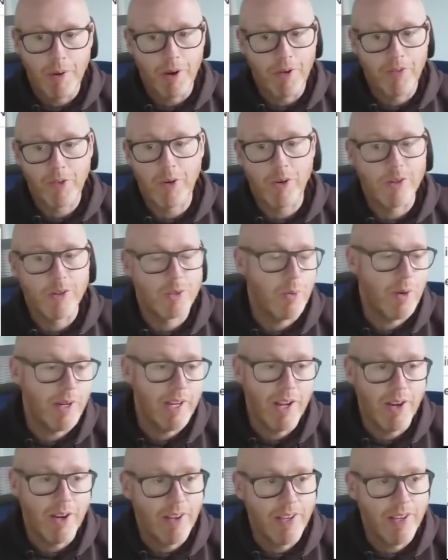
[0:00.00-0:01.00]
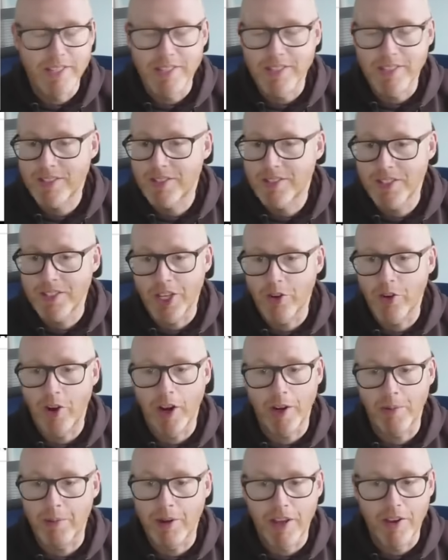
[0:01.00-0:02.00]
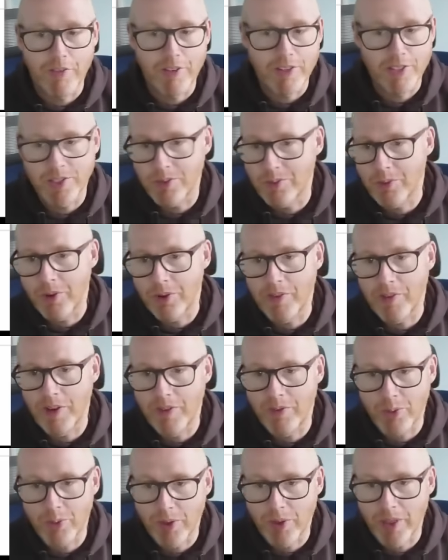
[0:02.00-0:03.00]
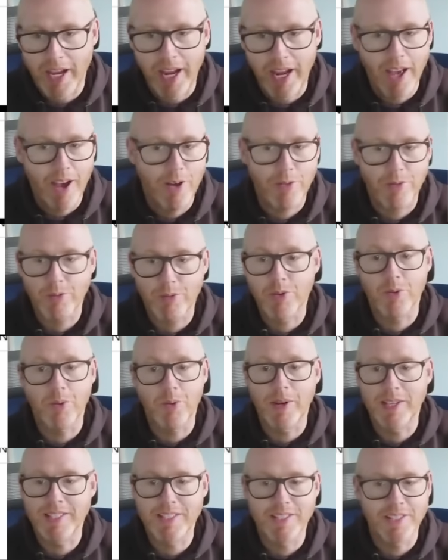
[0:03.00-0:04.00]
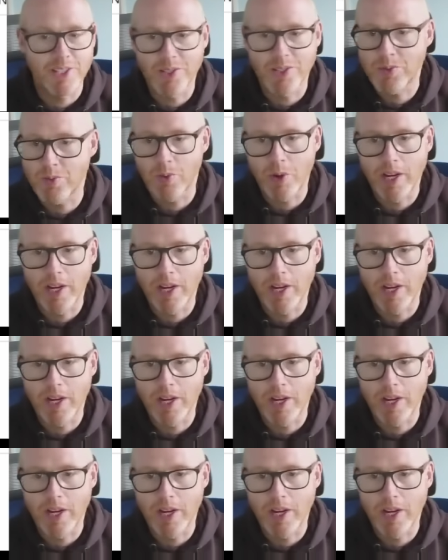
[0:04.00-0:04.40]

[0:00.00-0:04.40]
But of course, we know it's incredibly efficient. We've lived with it now through the winters.